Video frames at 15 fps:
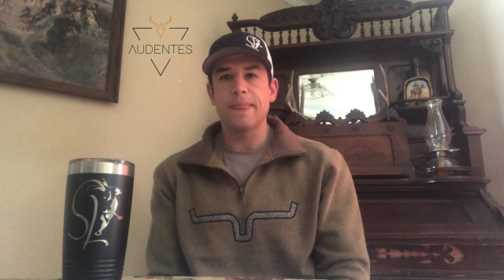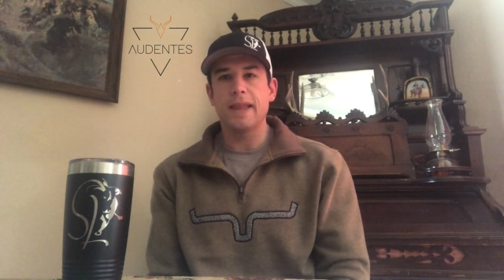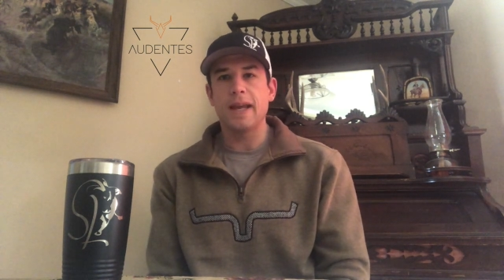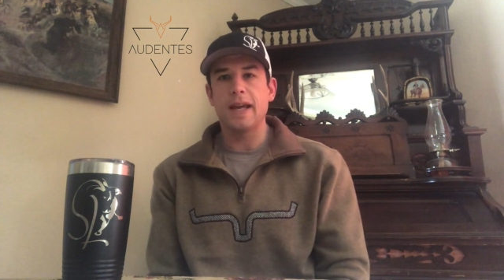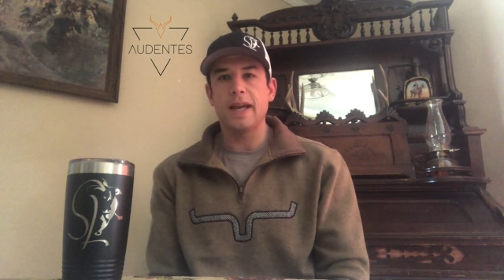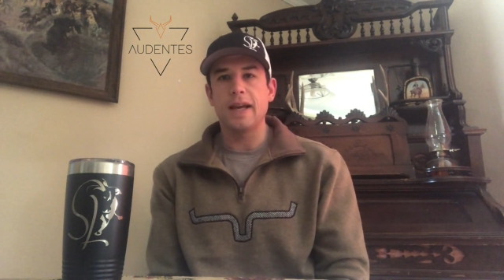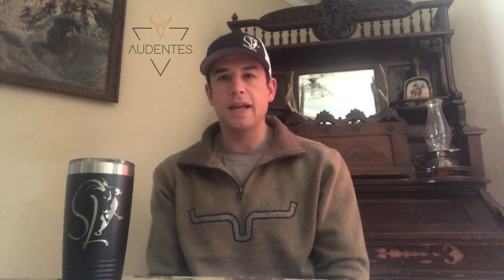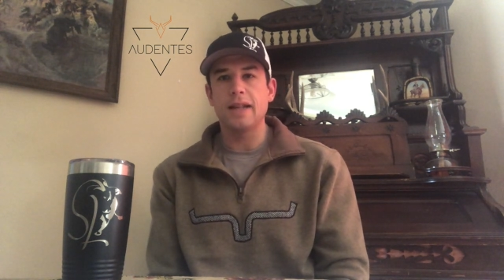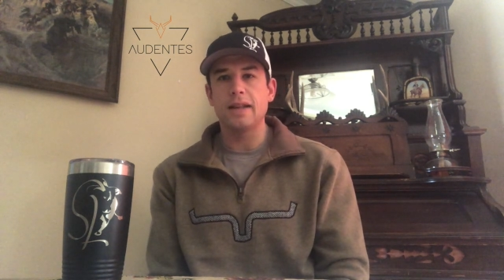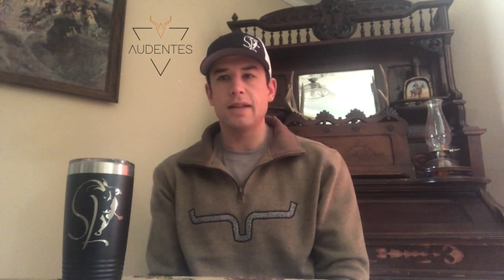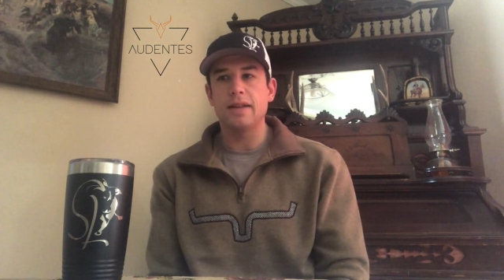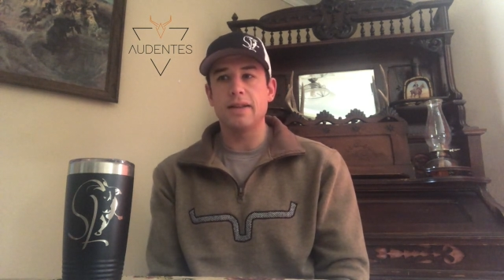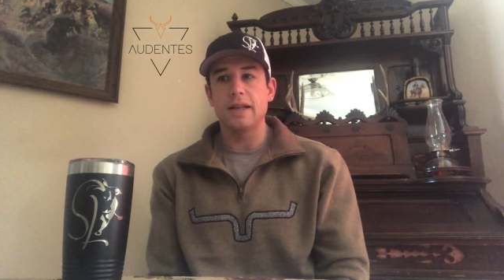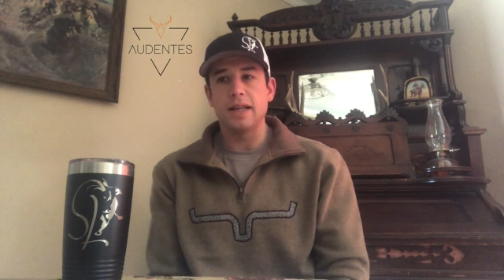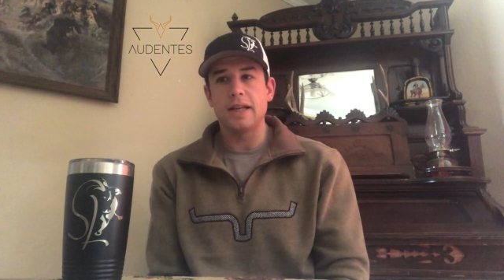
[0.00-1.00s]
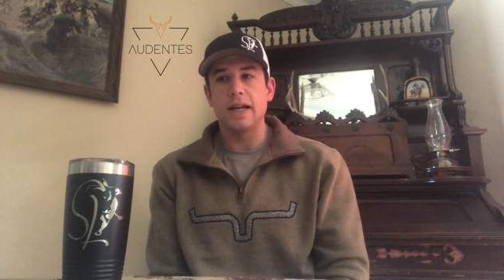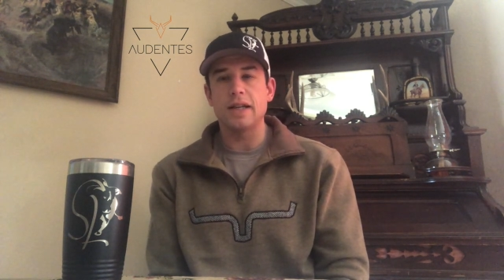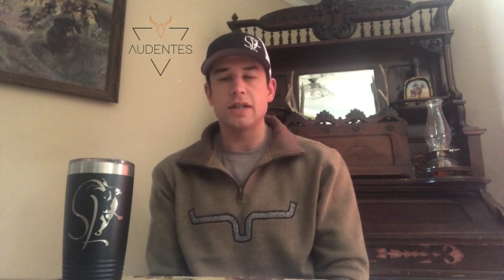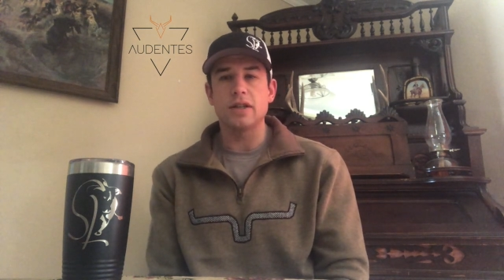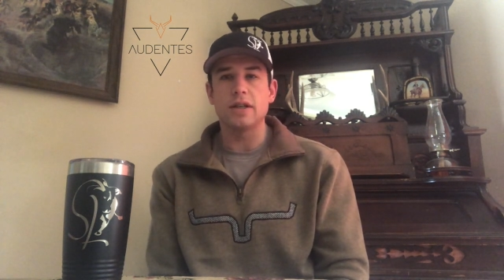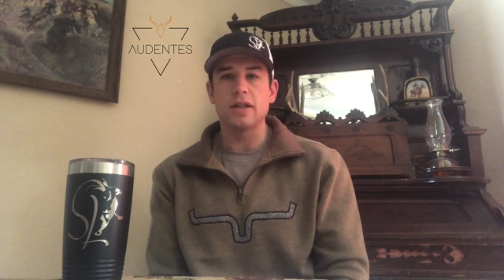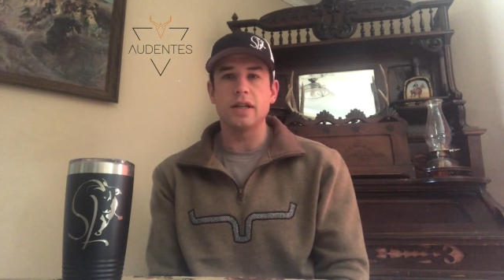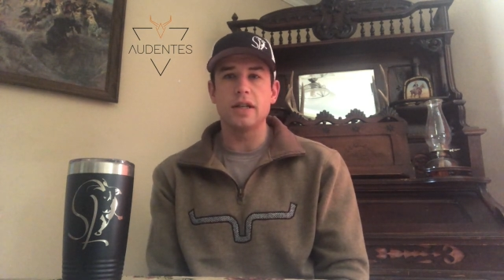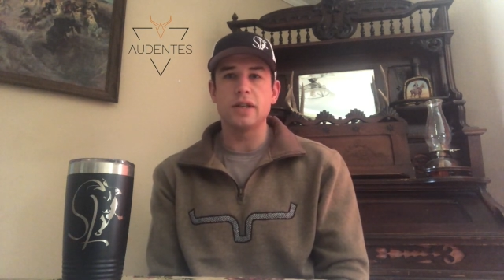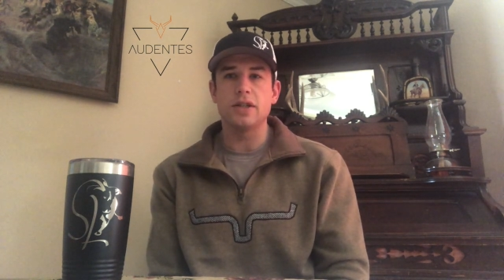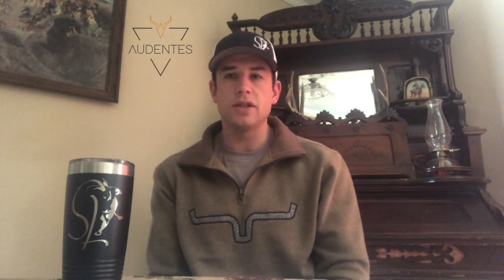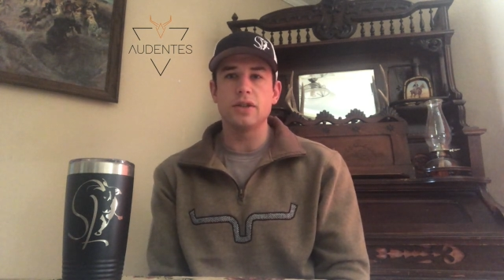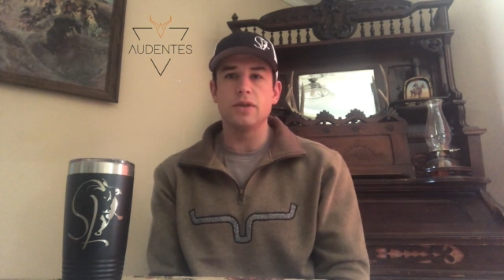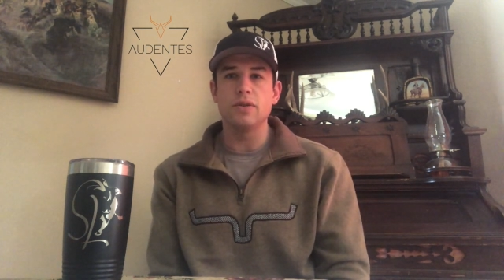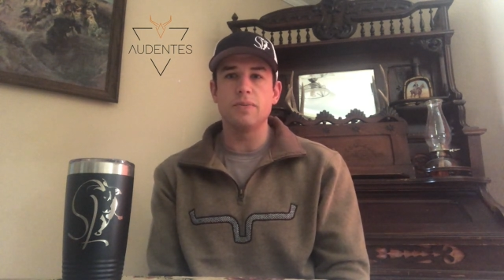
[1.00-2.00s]
and then that turned
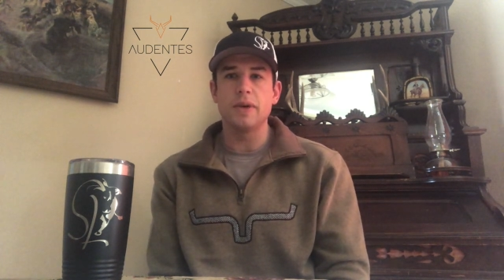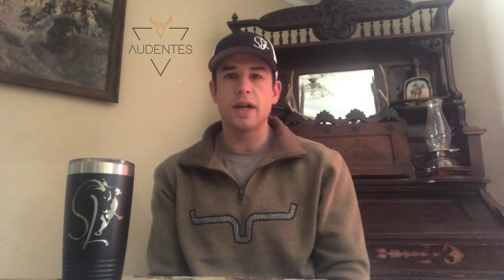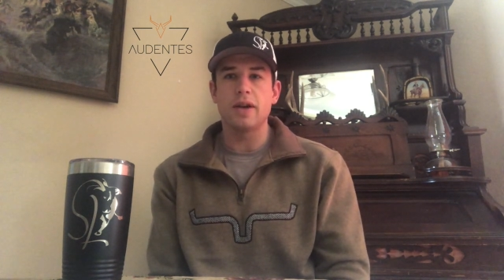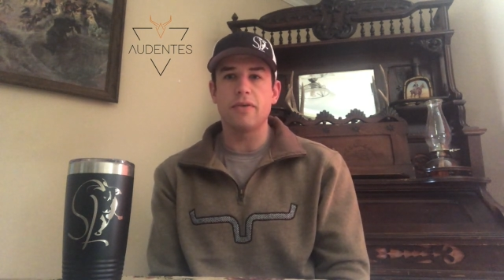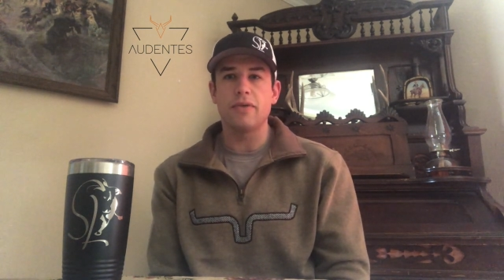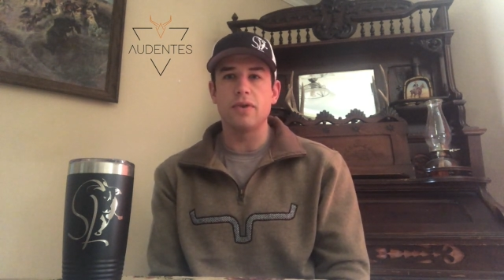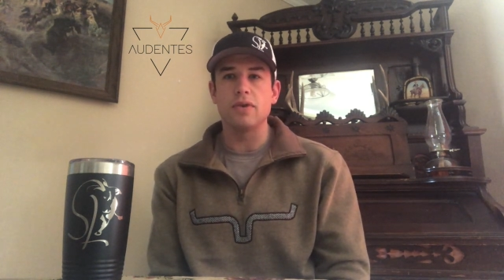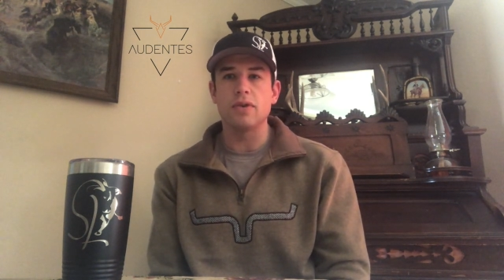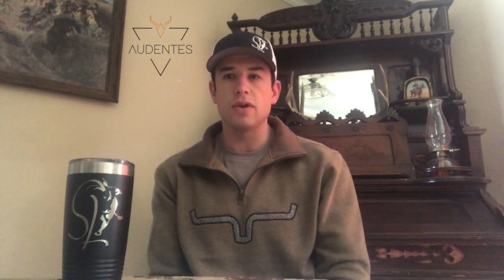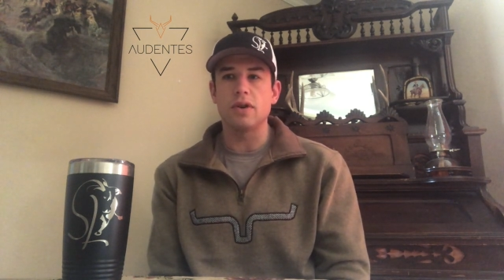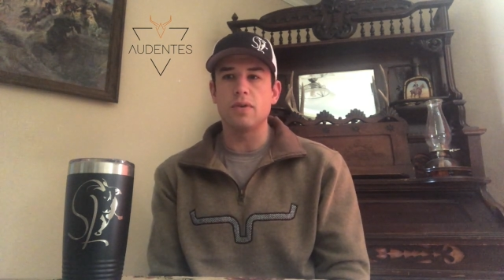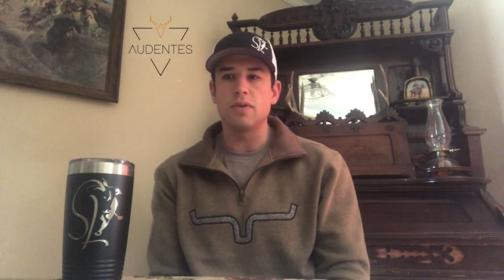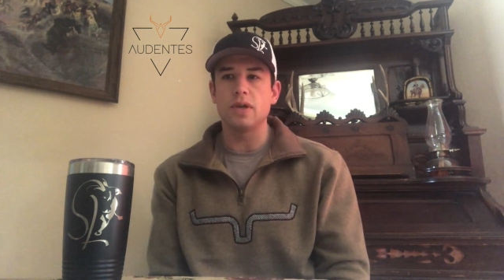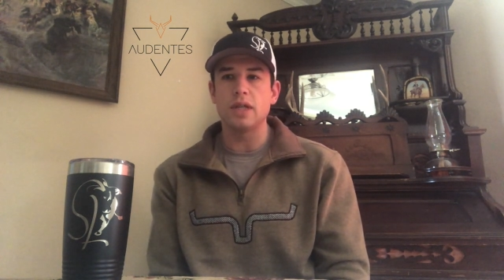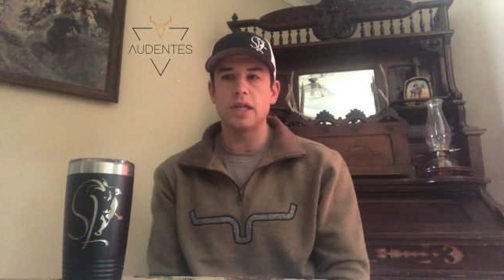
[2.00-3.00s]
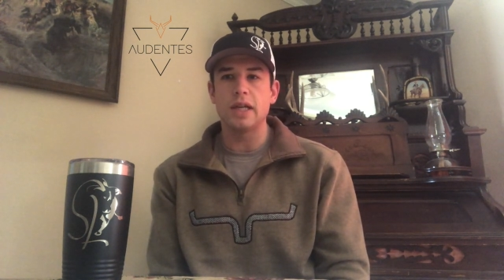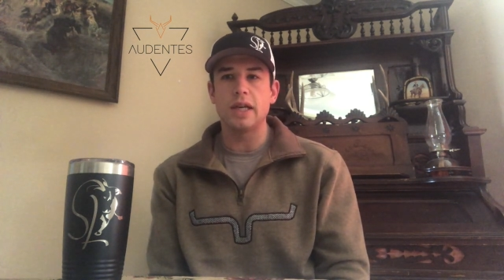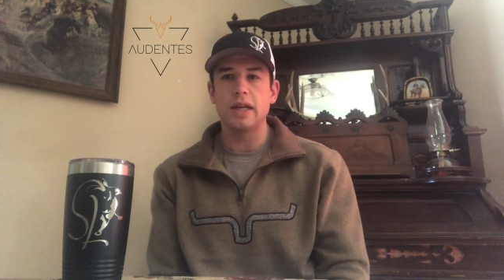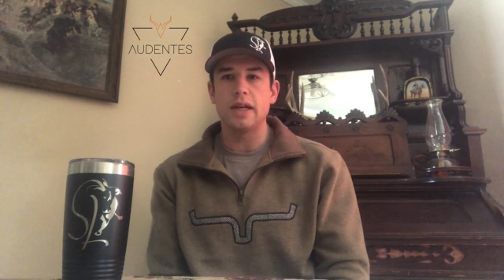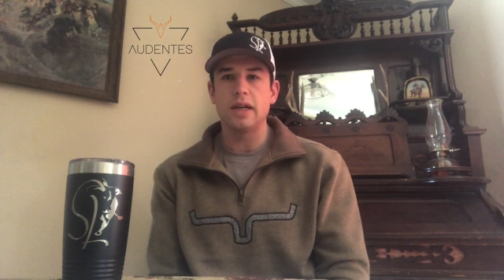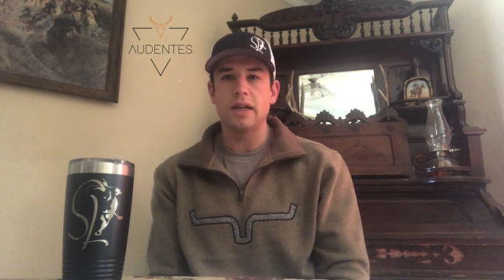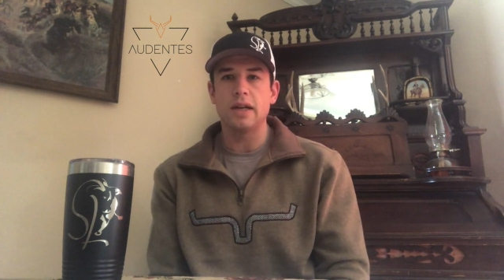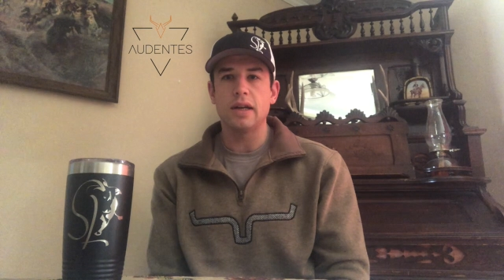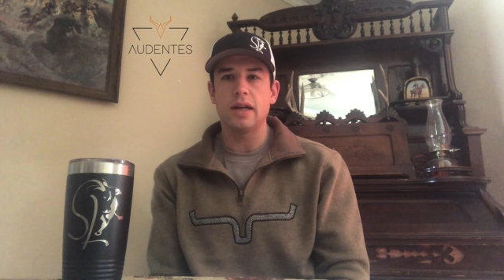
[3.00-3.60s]
into making a phone call one day